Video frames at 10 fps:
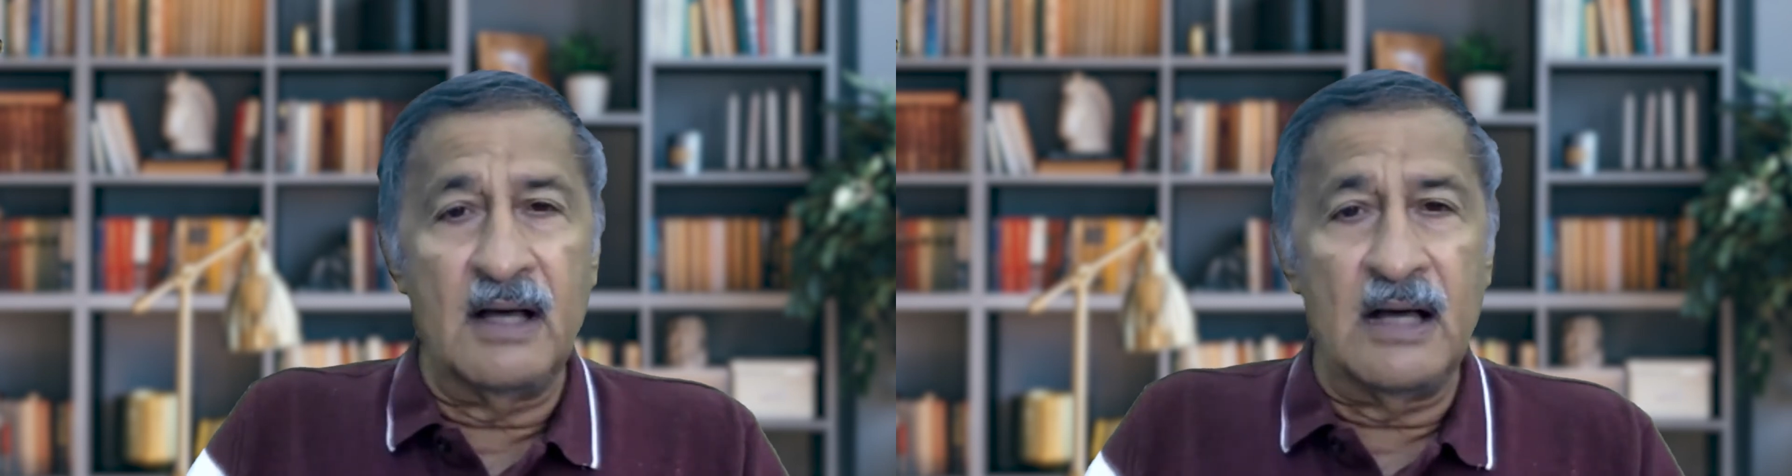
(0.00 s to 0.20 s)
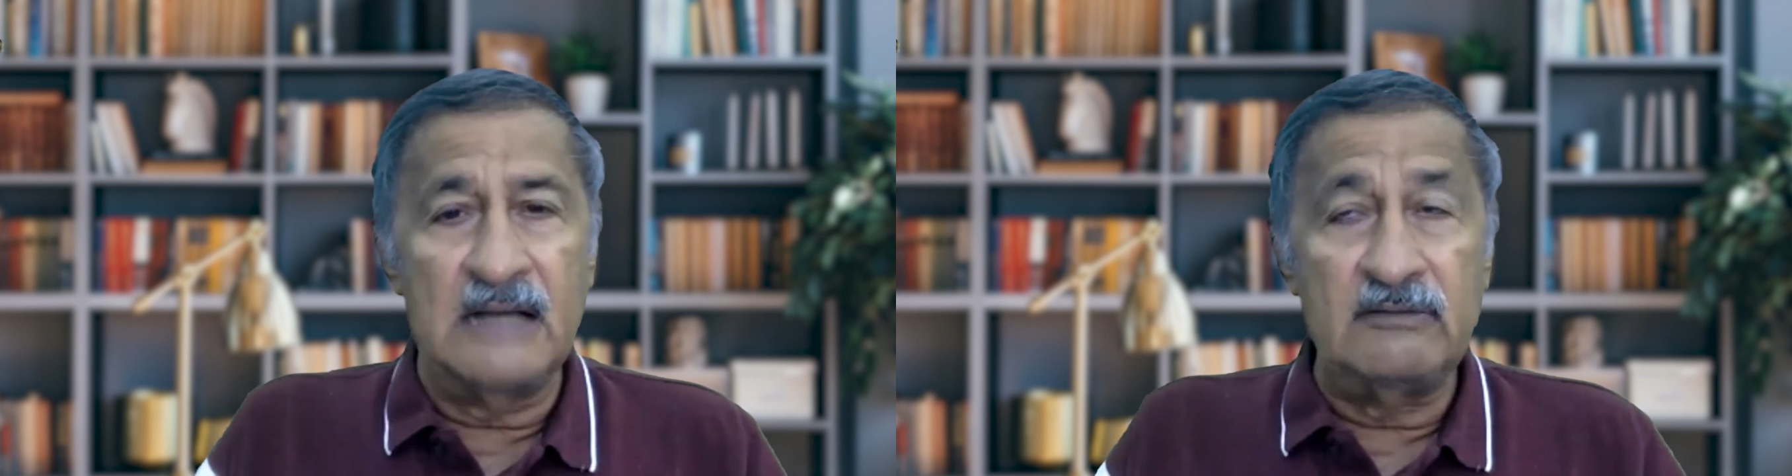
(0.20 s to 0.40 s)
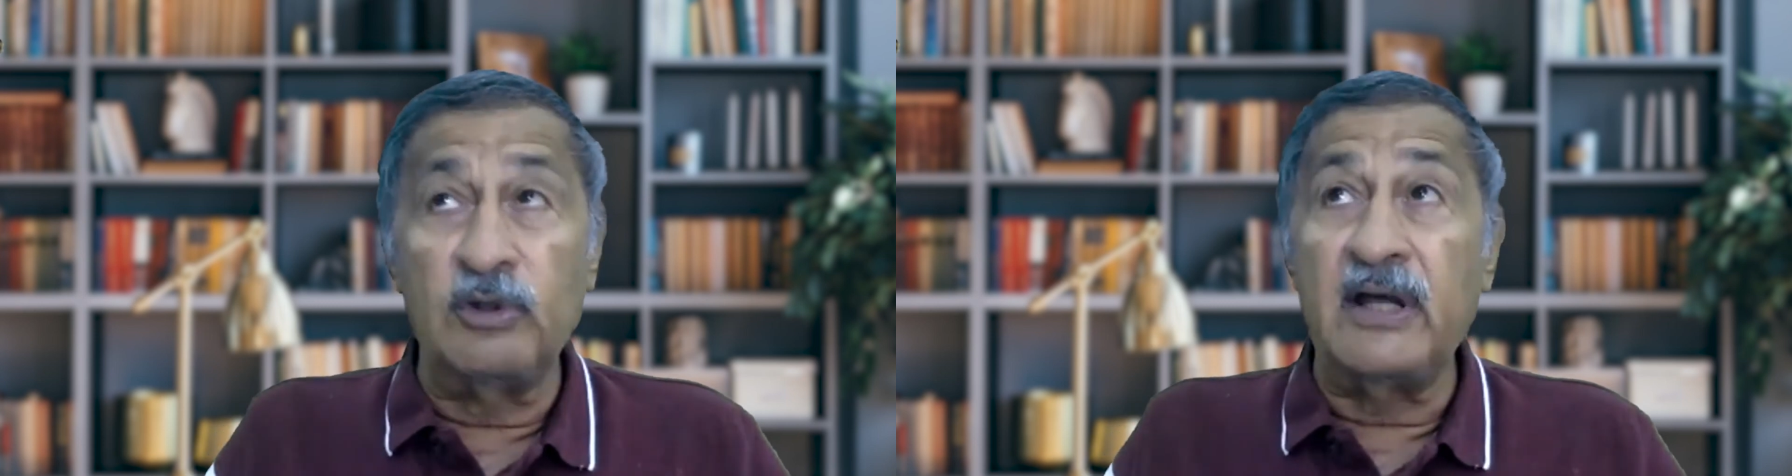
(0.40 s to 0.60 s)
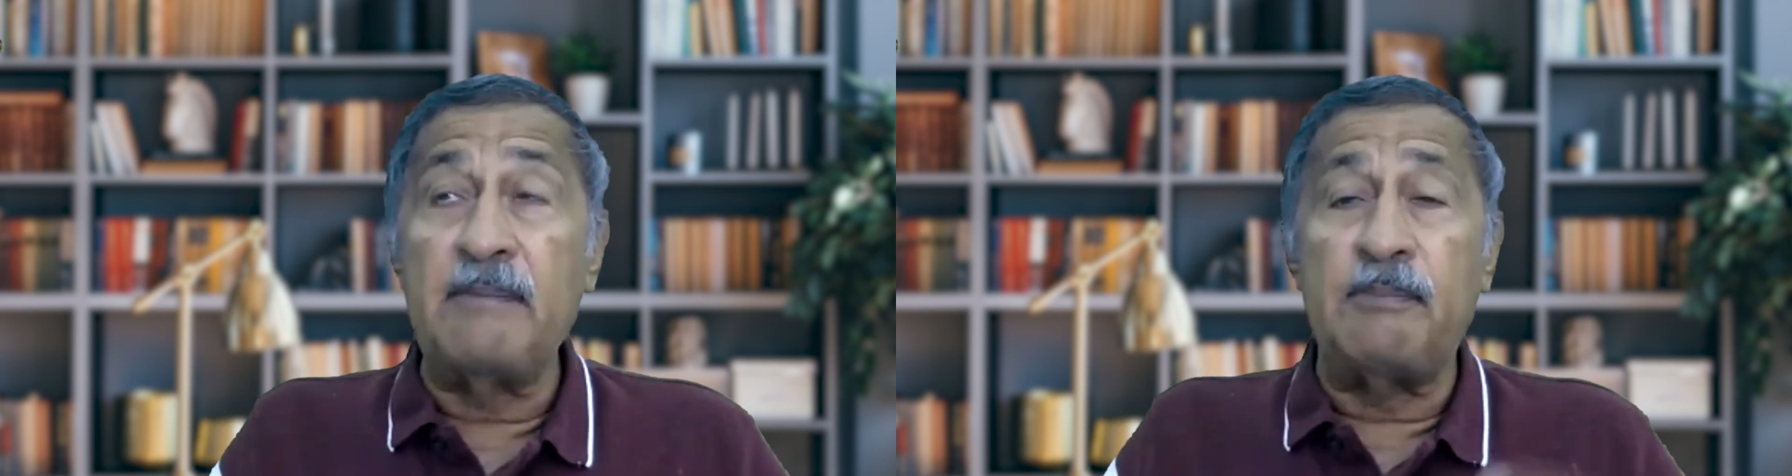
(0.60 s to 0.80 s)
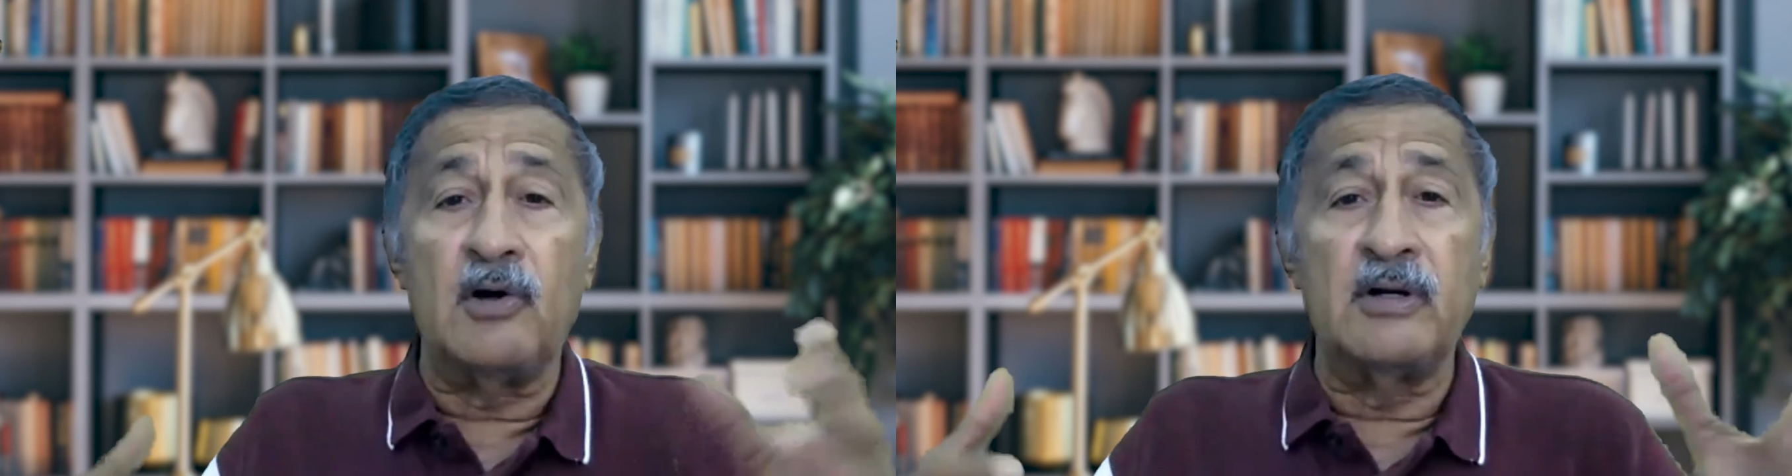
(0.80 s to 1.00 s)
As looking
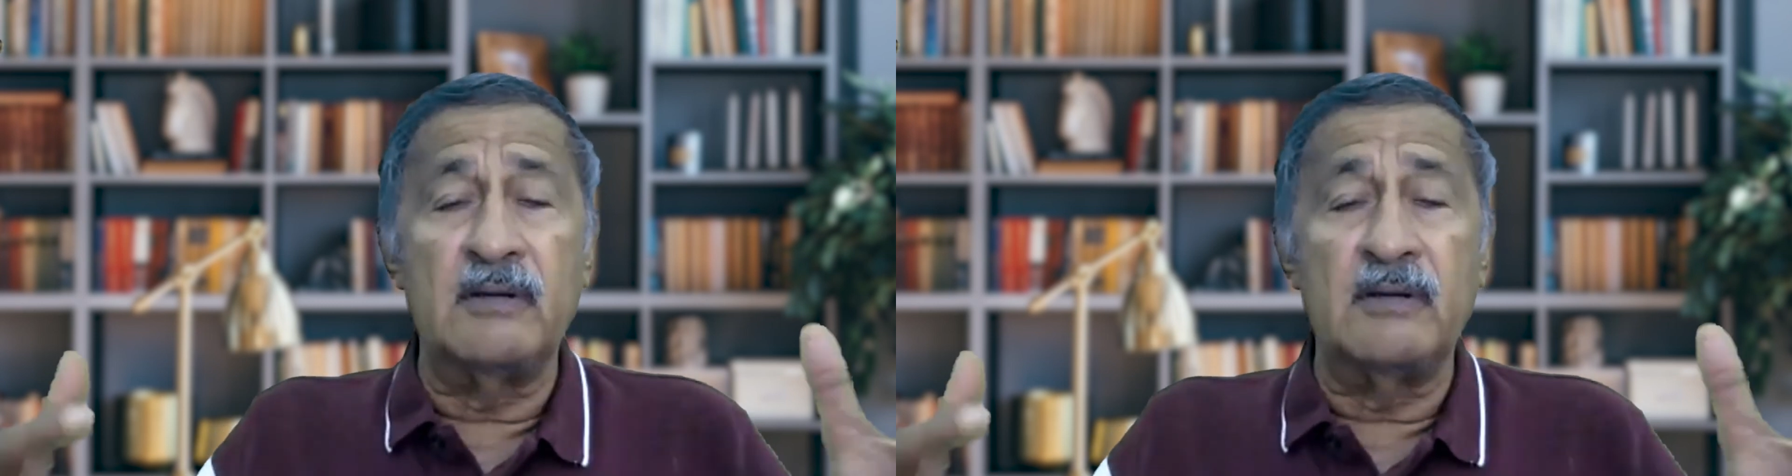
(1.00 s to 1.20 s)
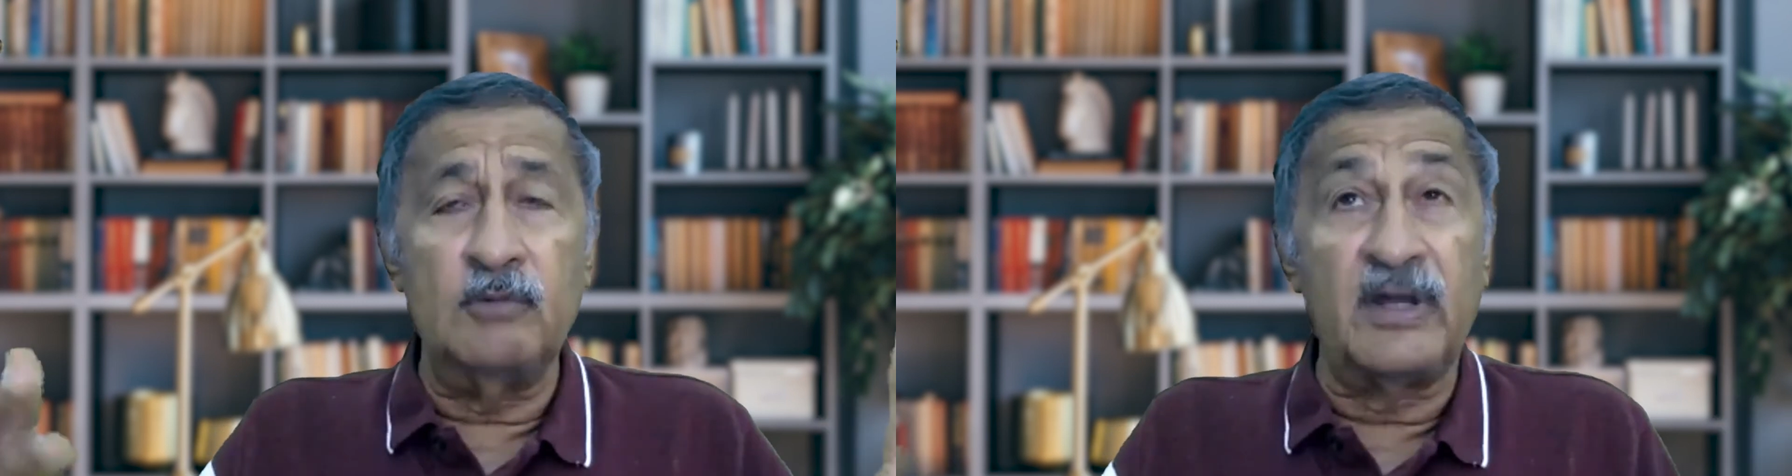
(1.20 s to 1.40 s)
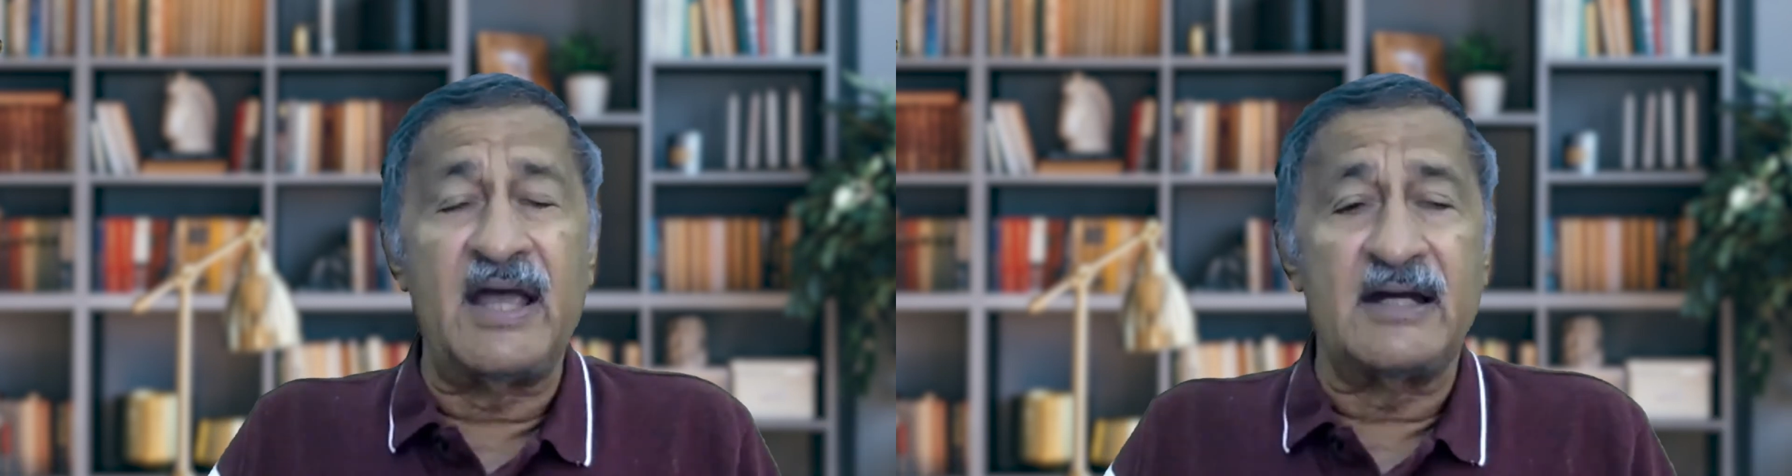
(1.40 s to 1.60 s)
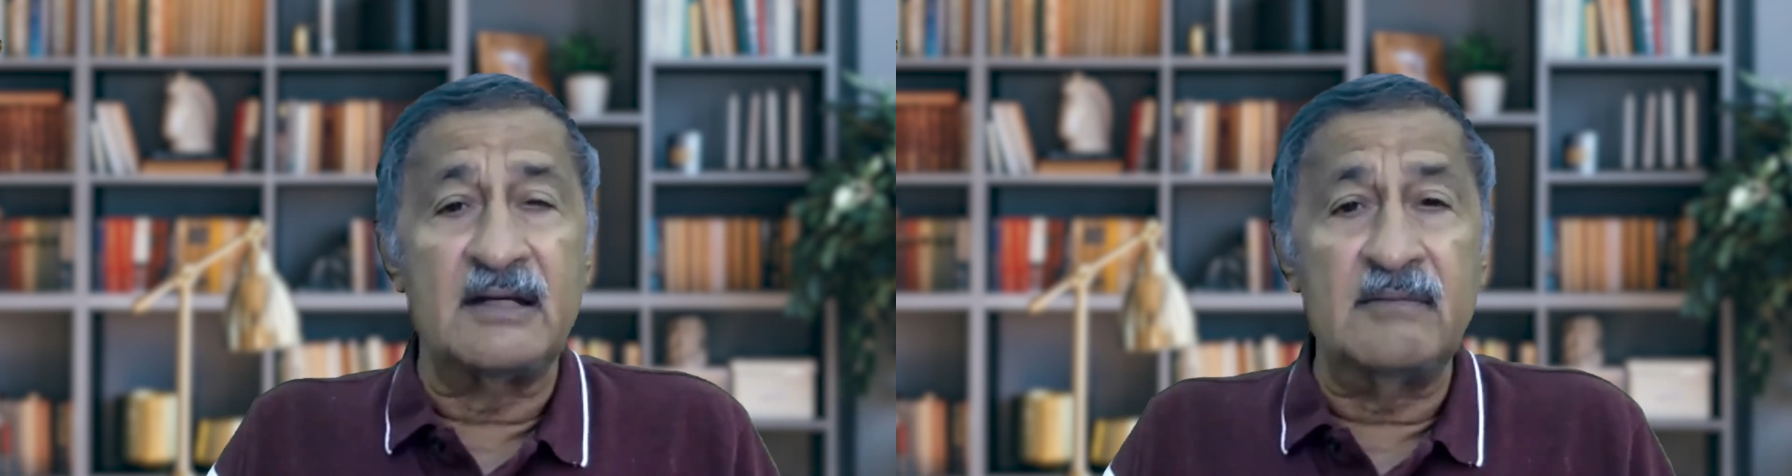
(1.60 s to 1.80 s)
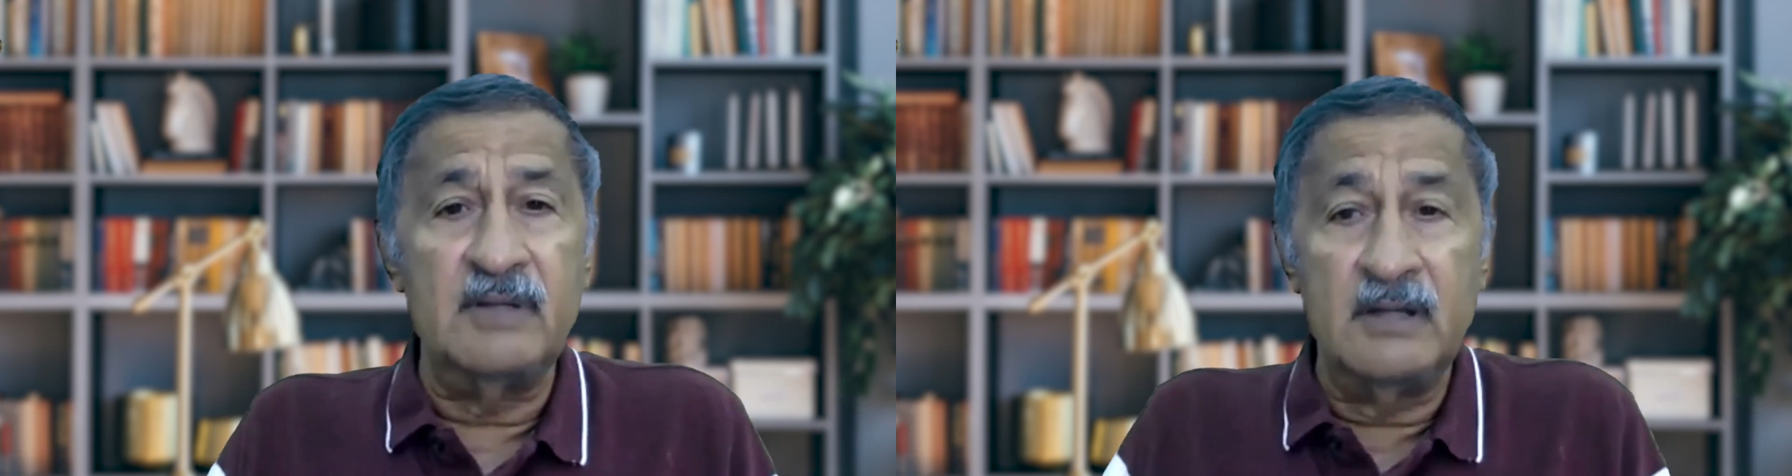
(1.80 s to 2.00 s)
at
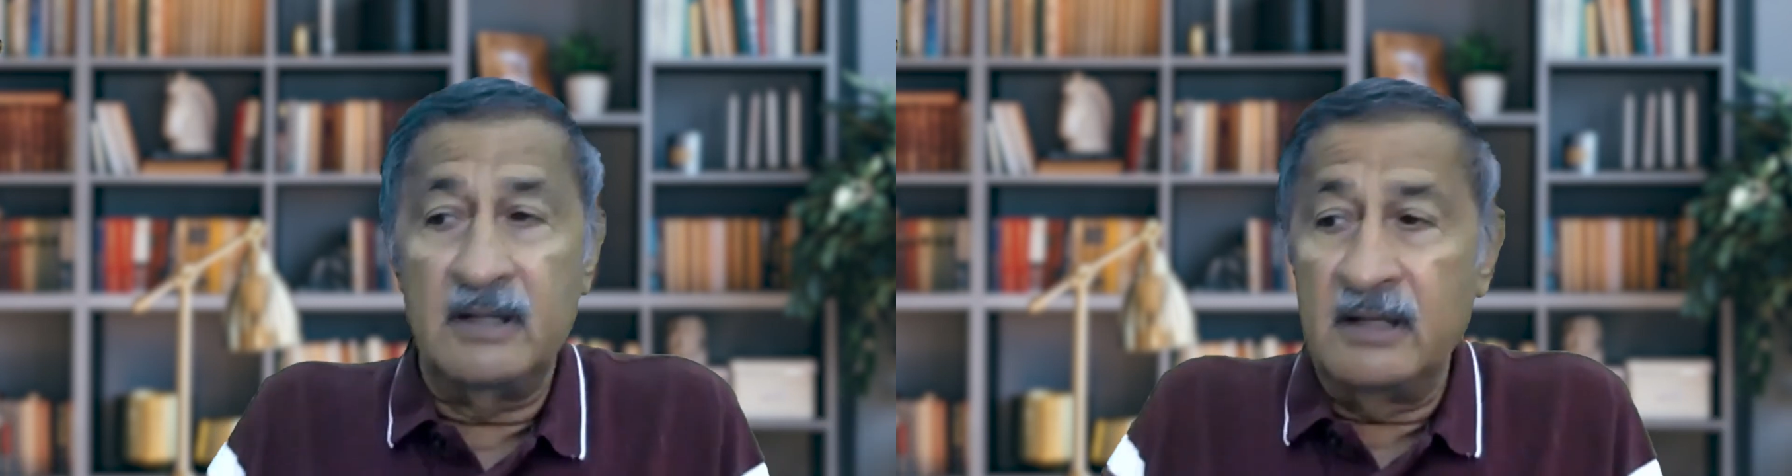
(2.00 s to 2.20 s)
him,